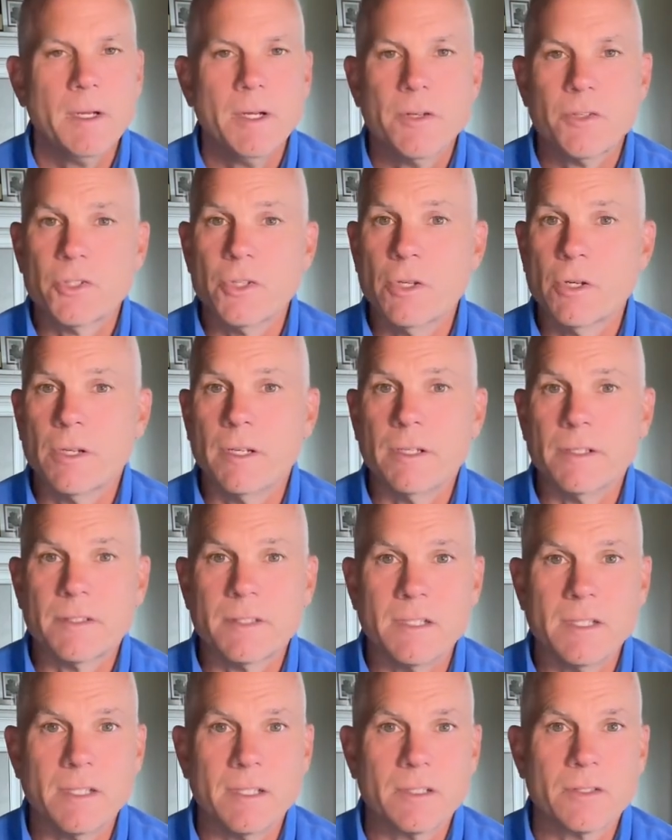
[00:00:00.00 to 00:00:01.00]
So you're going to
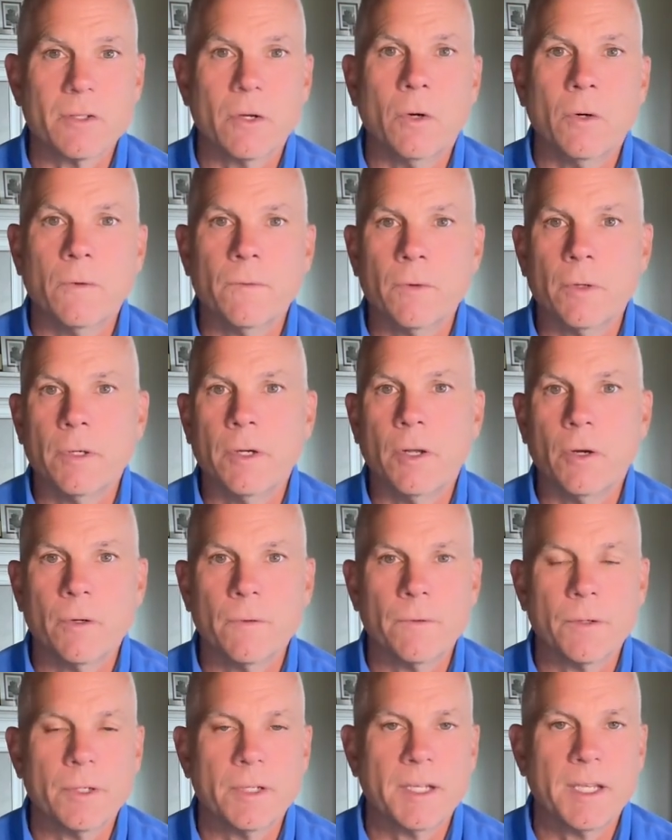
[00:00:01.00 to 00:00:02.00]
see this over and
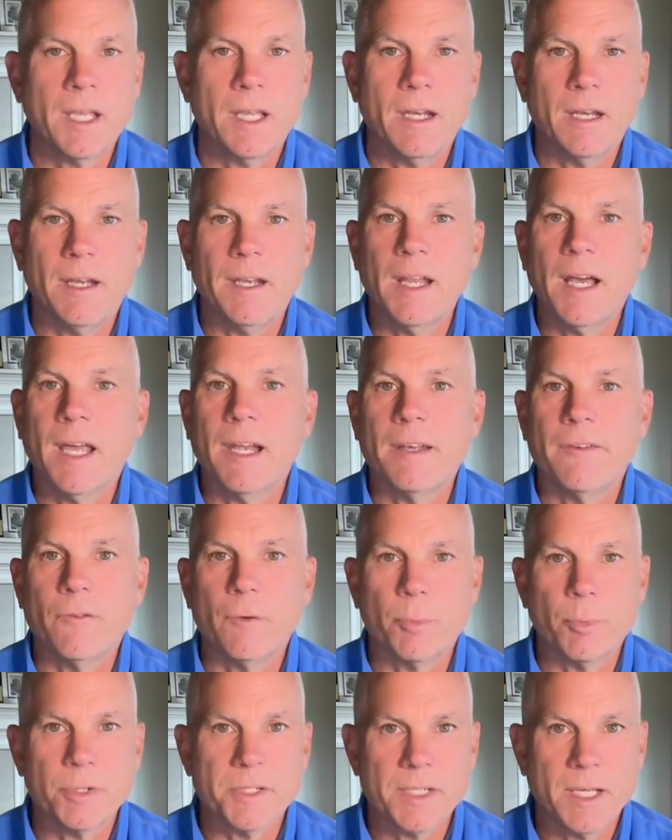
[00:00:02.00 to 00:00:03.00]
over again and not even
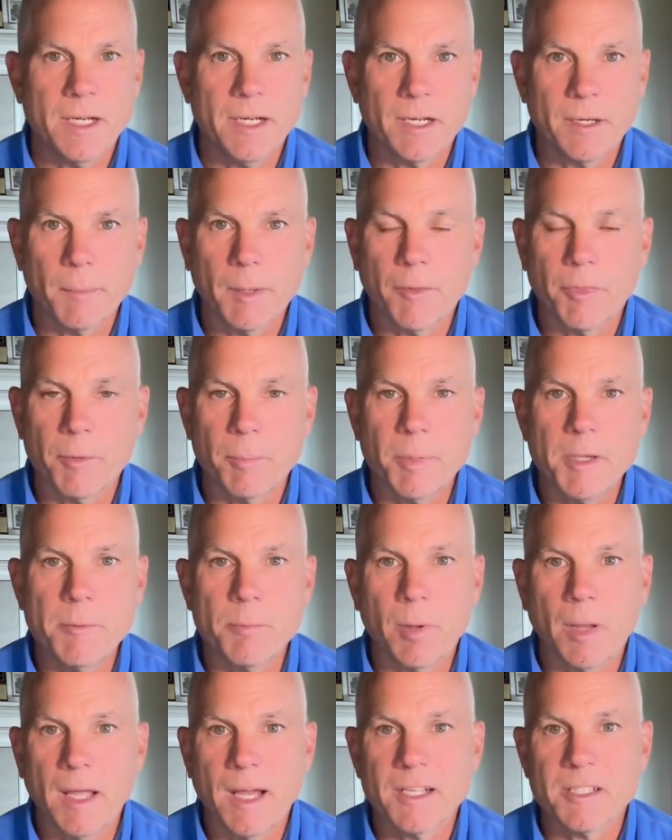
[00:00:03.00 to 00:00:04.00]
pretending about the
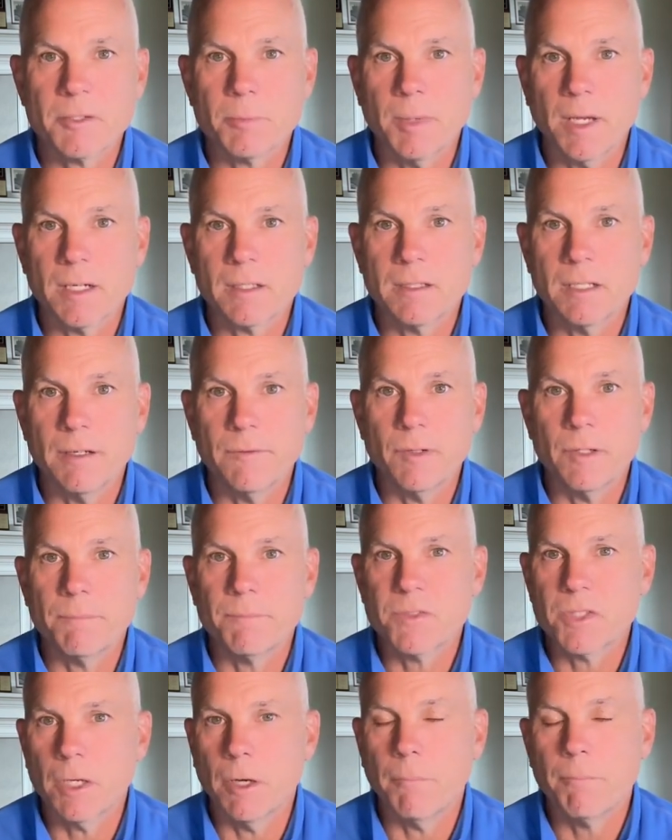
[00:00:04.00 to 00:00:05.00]
people aspect of it.
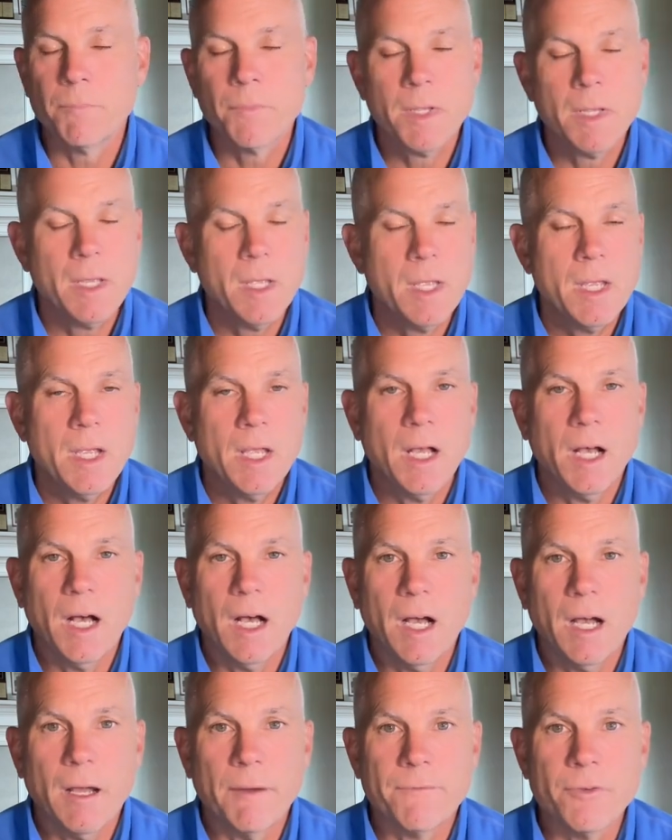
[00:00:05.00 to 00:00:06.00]
So
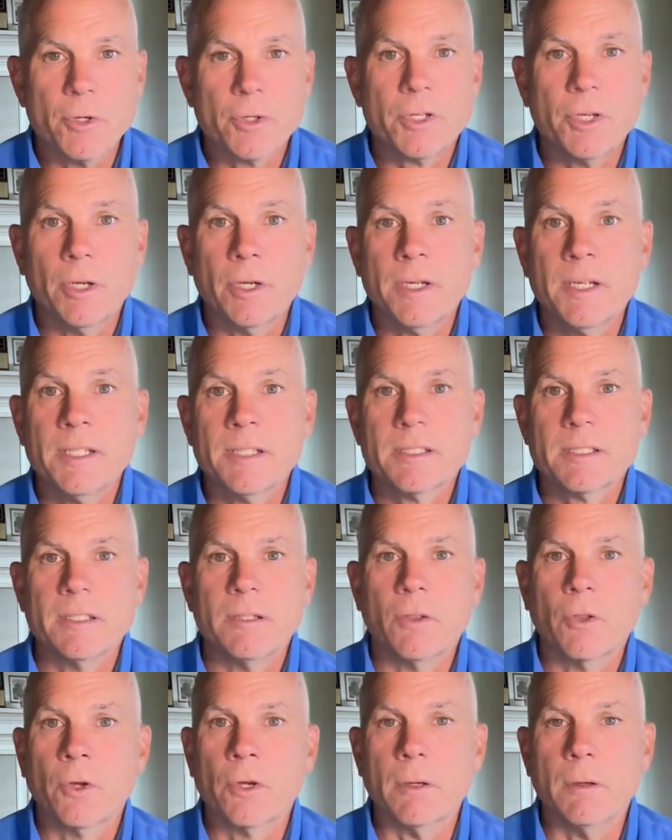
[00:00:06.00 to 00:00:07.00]
if you're curious
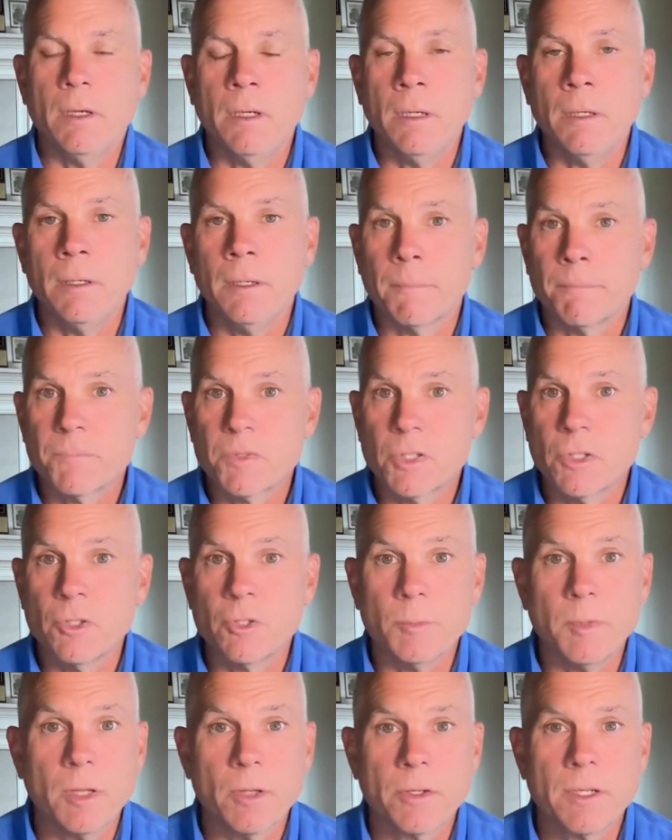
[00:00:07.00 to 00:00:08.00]
and
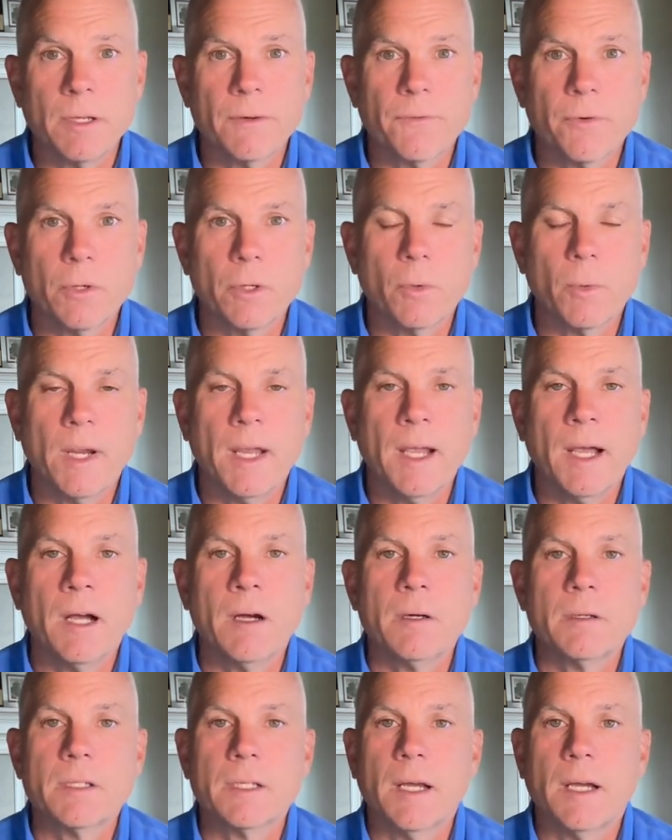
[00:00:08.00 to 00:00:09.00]
looking for a way
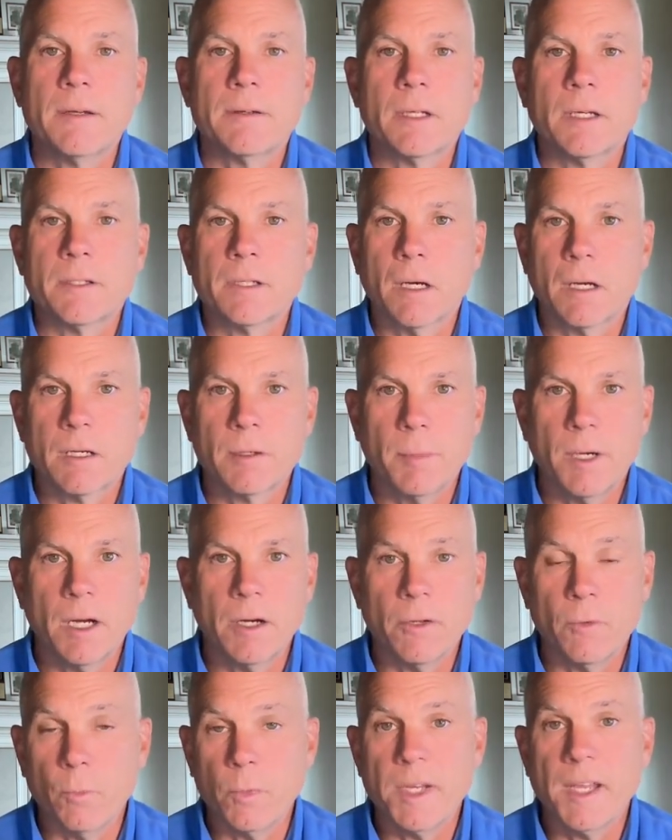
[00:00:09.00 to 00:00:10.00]
out, I talk
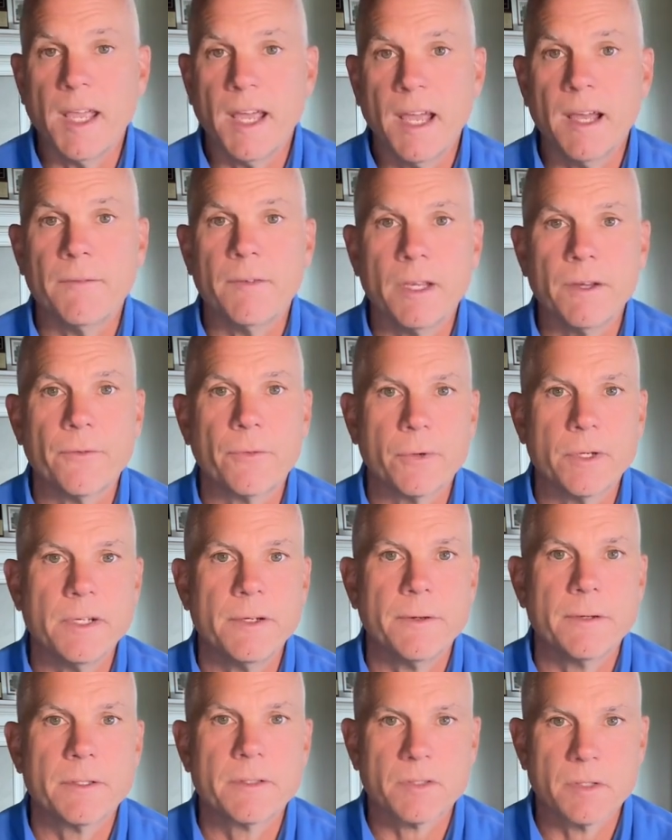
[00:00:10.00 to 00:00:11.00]
about, and we have a
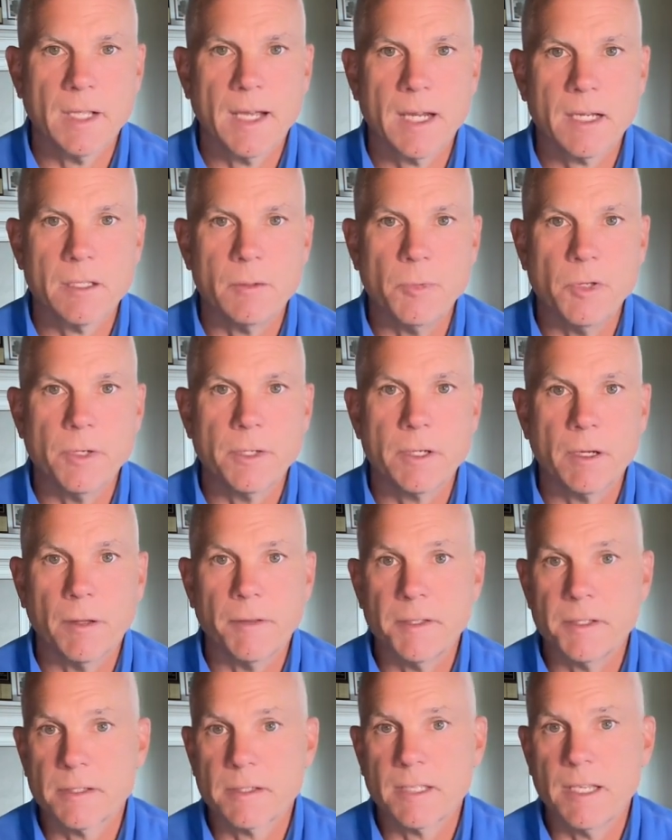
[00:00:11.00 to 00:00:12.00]
free Slack community called
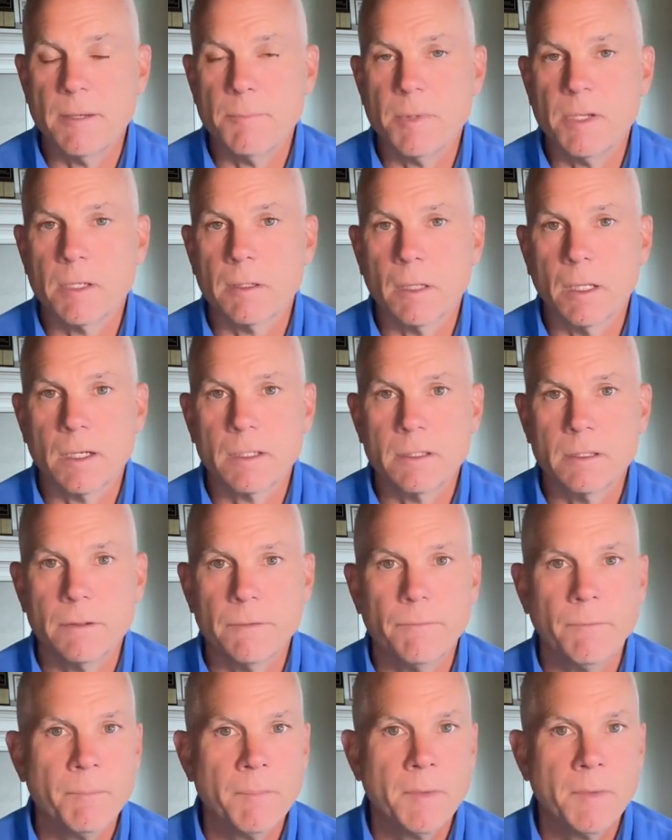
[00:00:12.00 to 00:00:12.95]
the Escapee Collective.